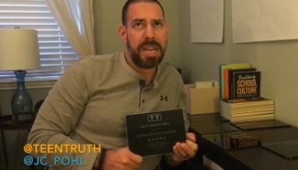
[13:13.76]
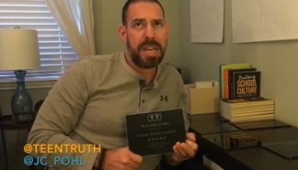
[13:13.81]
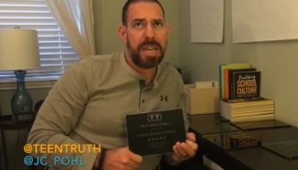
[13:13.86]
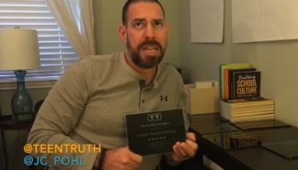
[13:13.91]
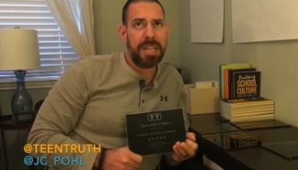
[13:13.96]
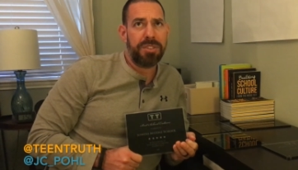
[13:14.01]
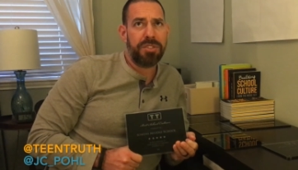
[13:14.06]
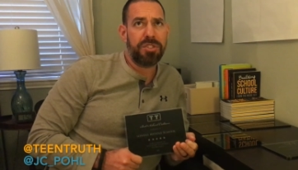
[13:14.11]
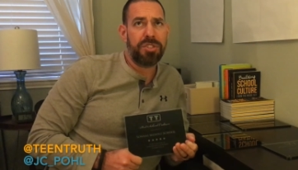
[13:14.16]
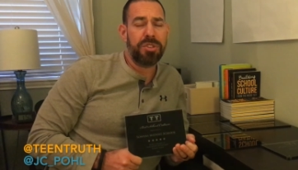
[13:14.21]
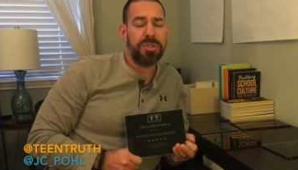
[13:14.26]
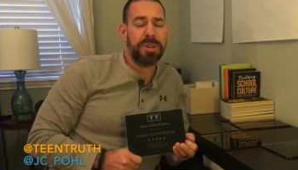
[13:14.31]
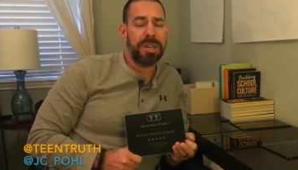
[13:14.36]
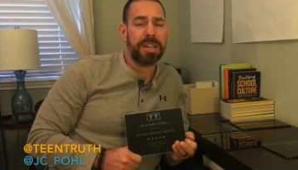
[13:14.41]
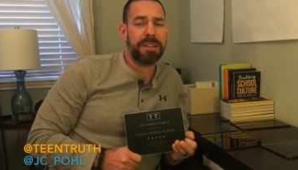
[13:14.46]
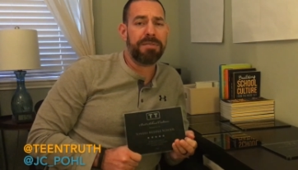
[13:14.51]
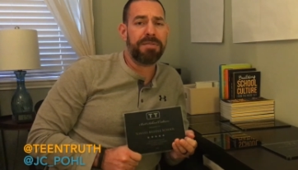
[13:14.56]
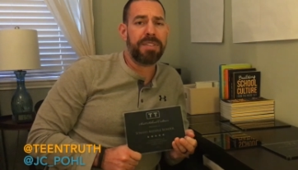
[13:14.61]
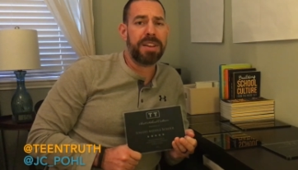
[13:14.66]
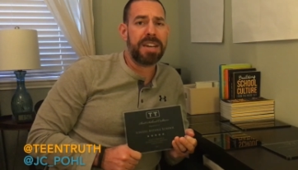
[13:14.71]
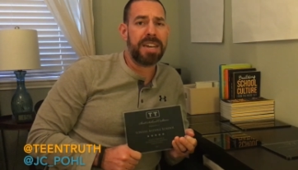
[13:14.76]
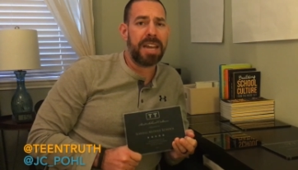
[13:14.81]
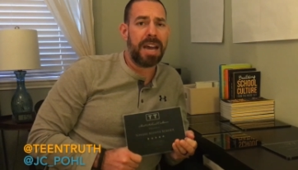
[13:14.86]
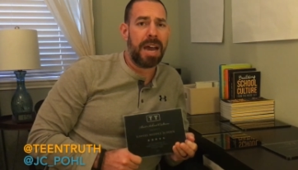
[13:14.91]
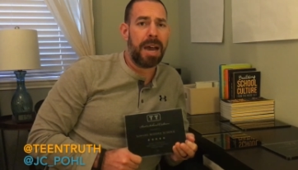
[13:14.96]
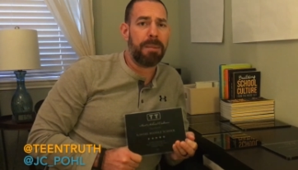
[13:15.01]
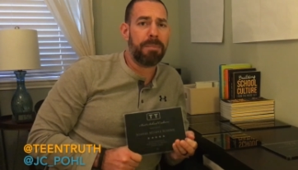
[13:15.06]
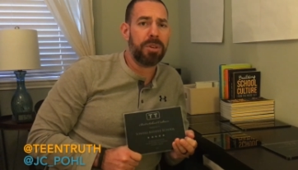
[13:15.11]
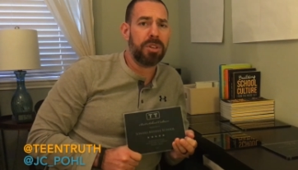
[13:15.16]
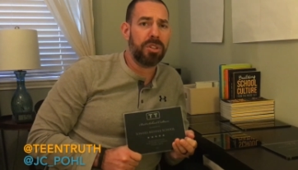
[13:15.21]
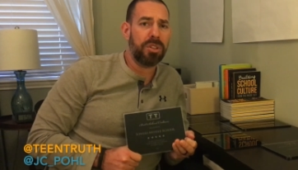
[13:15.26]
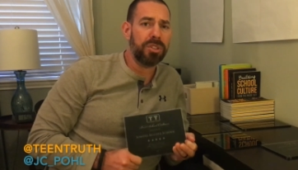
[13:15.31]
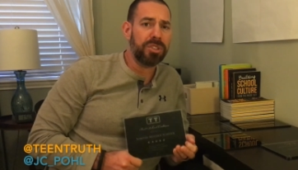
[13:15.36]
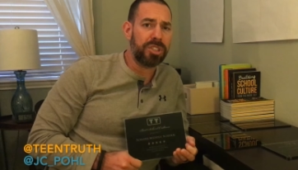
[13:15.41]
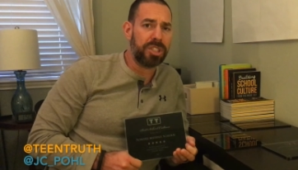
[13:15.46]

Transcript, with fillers: is doing a phenomenal